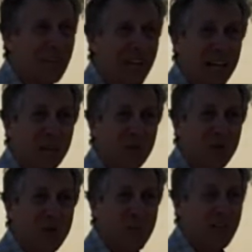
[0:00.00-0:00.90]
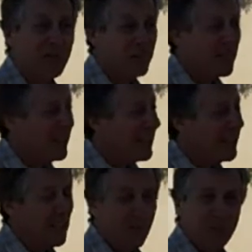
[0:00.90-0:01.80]
in California
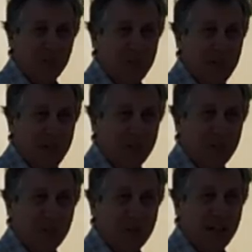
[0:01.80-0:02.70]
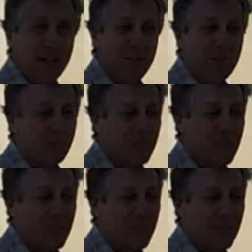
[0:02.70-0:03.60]
and the Build America program,
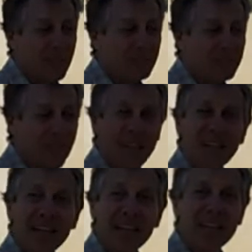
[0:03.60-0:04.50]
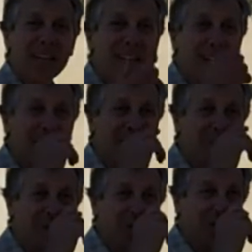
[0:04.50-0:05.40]
and
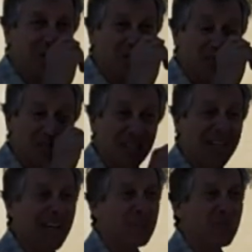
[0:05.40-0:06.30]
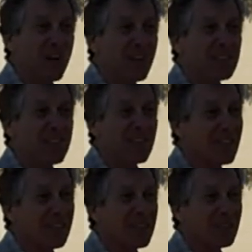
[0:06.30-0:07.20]
Lons from the university, ASRISE,
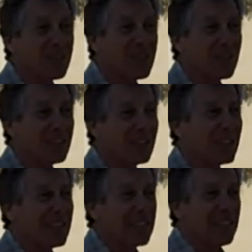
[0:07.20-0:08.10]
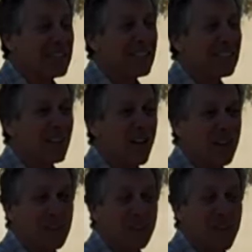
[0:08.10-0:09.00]
they're interested in seeing the
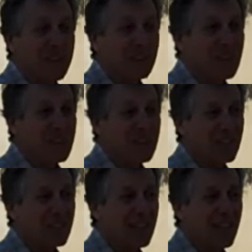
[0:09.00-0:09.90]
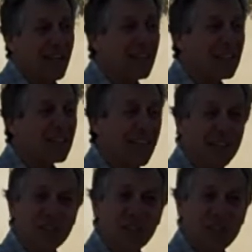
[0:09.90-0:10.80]
cost effectiveness of it and the
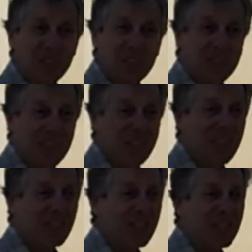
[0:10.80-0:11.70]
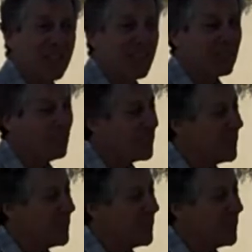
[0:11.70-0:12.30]
energy efficiency of it. And